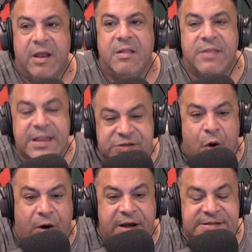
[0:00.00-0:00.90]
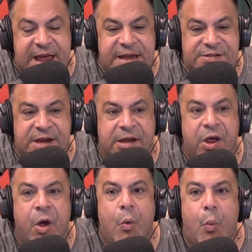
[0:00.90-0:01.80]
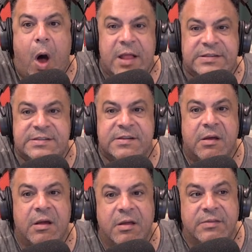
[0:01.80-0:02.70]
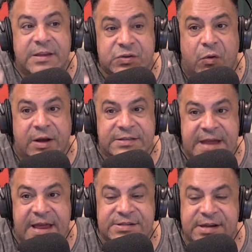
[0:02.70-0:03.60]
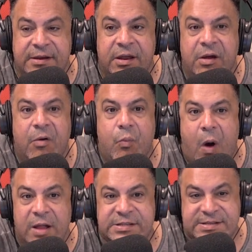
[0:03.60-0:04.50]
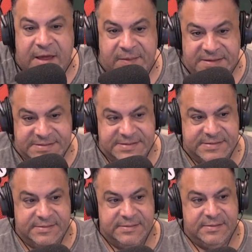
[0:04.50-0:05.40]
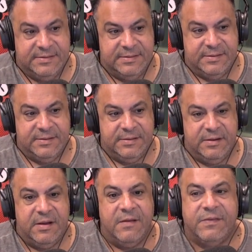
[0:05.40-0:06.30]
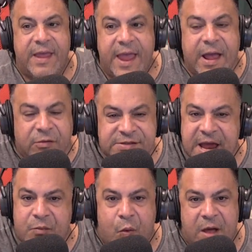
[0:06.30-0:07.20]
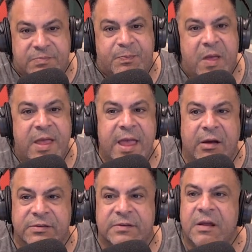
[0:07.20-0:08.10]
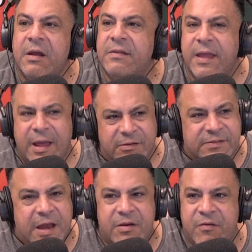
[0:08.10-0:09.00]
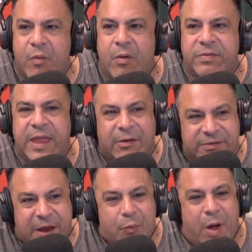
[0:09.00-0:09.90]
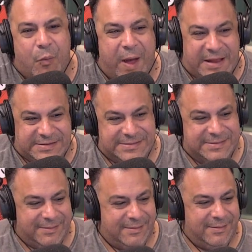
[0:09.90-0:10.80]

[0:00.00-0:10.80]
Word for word: But, but this organization wants this organization wants Simmons. At the end, the, the, Eagles season, didn't want the Eagles. The Eagles didn't even. The, the Eagles didn't want Wentz.